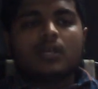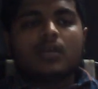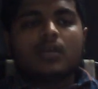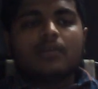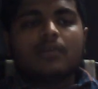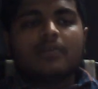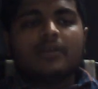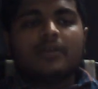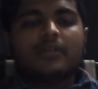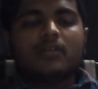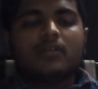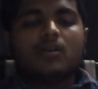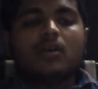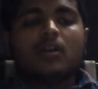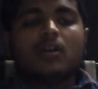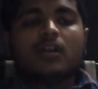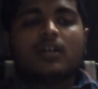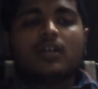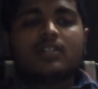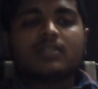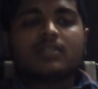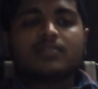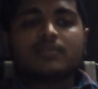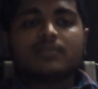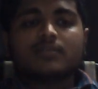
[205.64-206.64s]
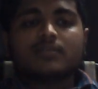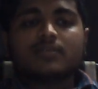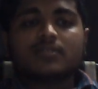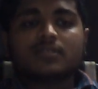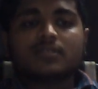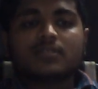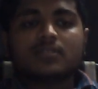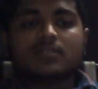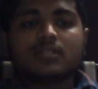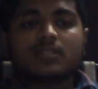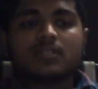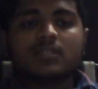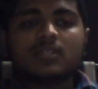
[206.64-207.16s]
Okay, beta or acceptance
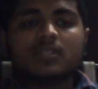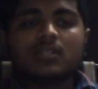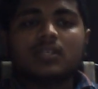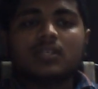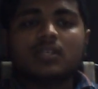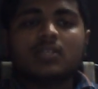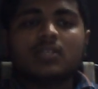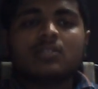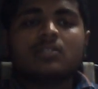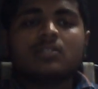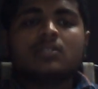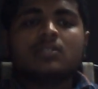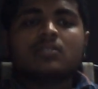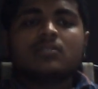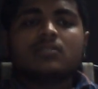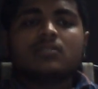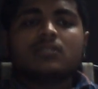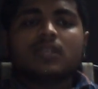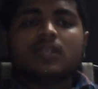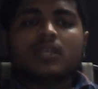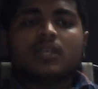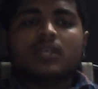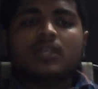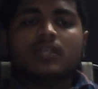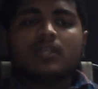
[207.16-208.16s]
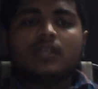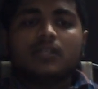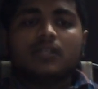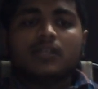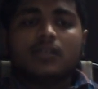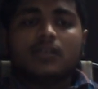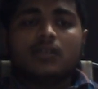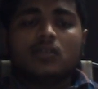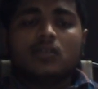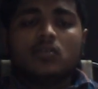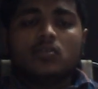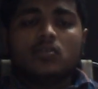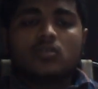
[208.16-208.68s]
testing here, the
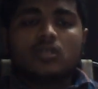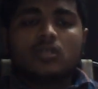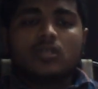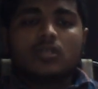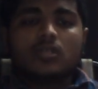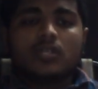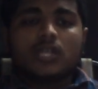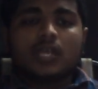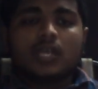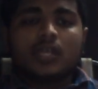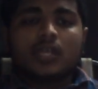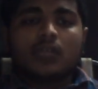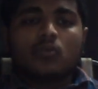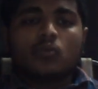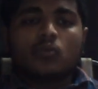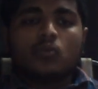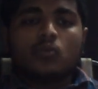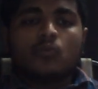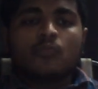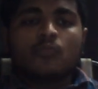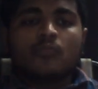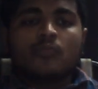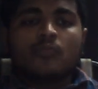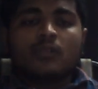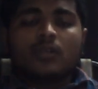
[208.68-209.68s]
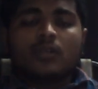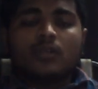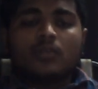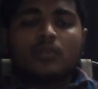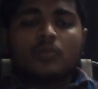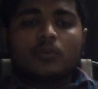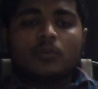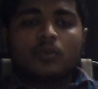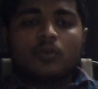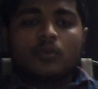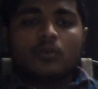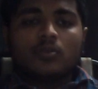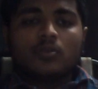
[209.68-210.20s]
intent the user try to
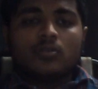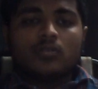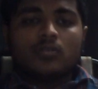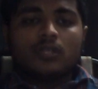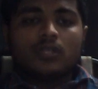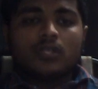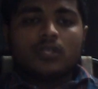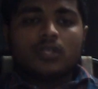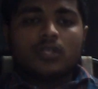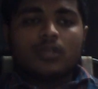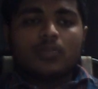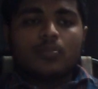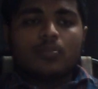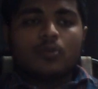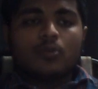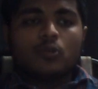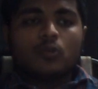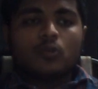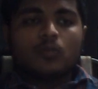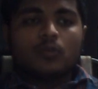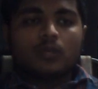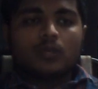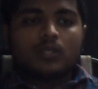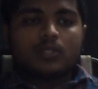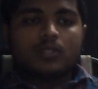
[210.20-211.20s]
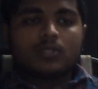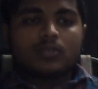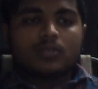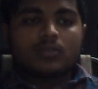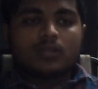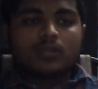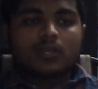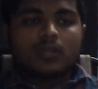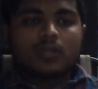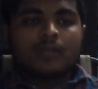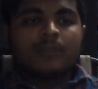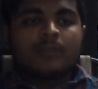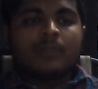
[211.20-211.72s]
produce on the report bugs.
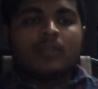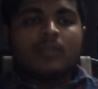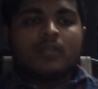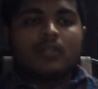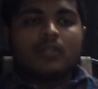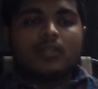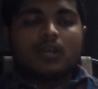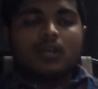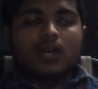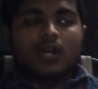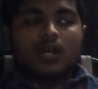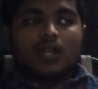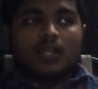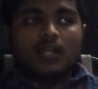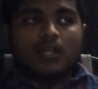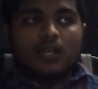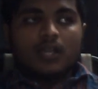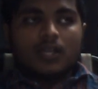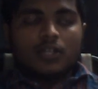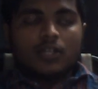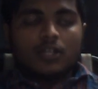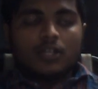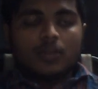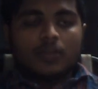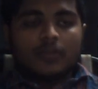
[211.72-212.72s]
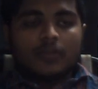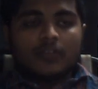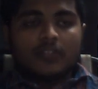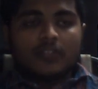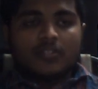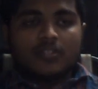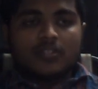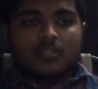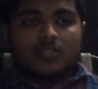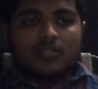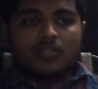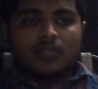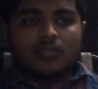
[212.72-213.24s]
Okay, the another type of
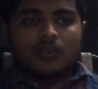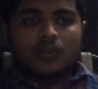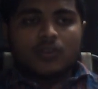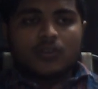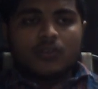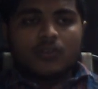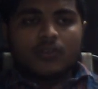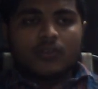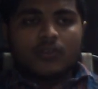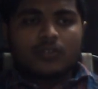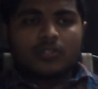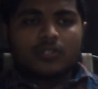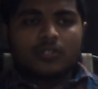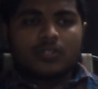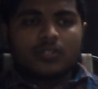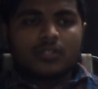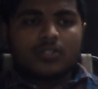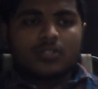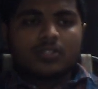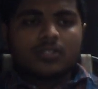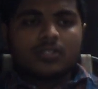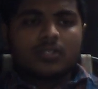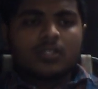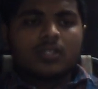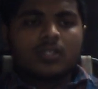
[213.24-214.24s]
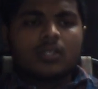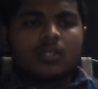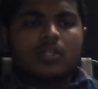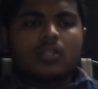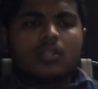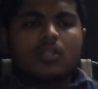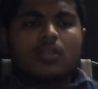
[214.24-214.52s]
testing is non-functional testing.